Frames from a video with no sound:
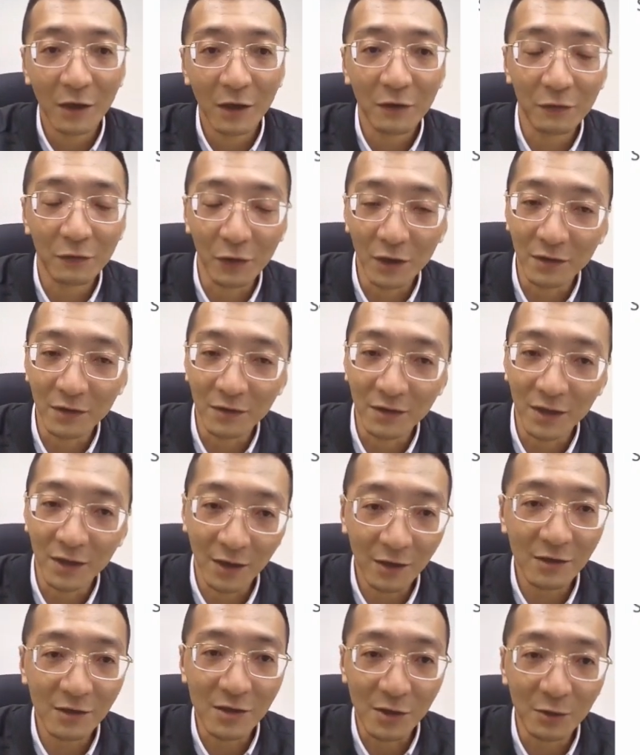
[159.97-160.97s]
for
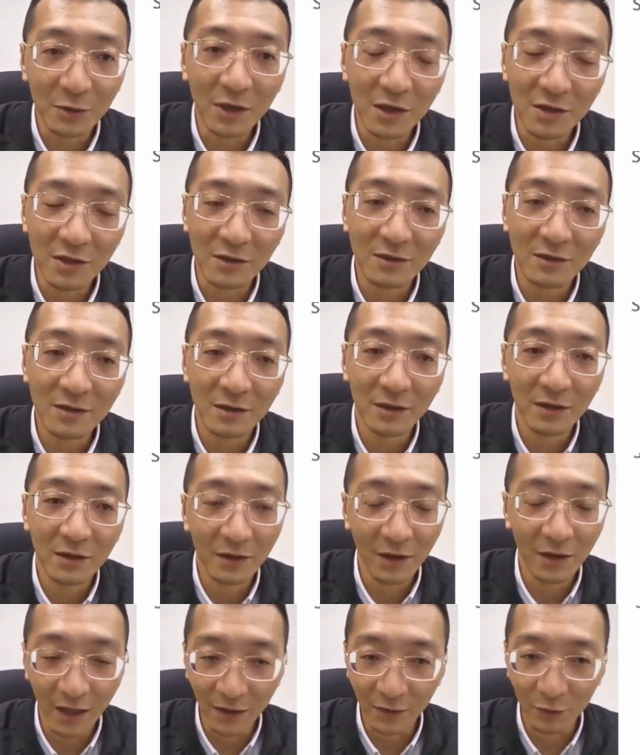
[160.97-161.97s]
younger generations,
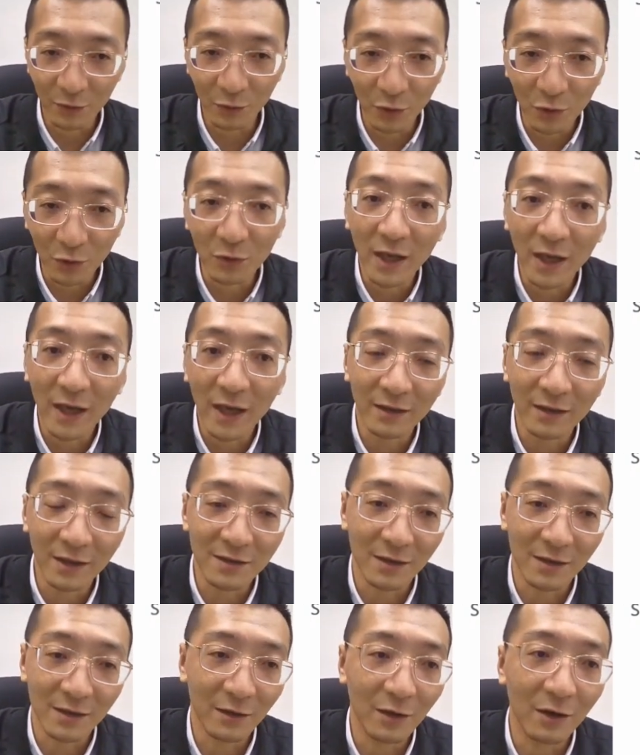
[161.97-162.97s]
they do like
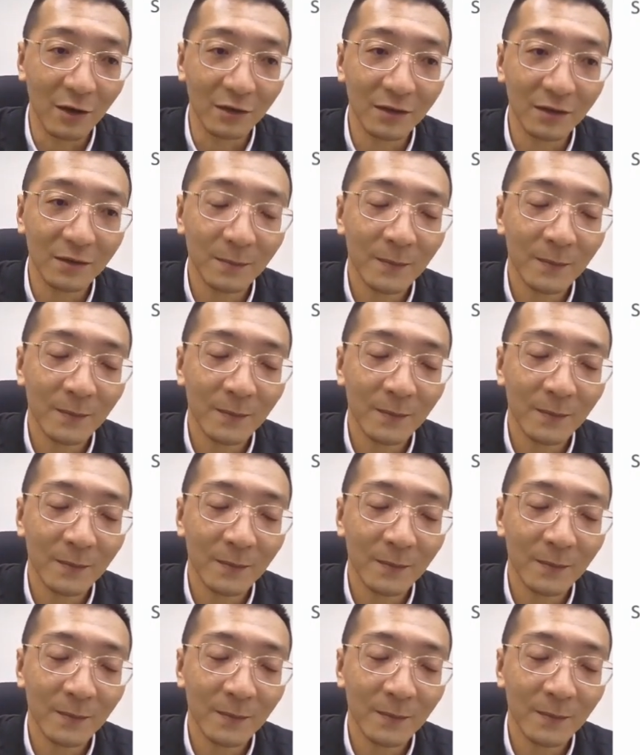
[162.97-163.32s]
this a lot.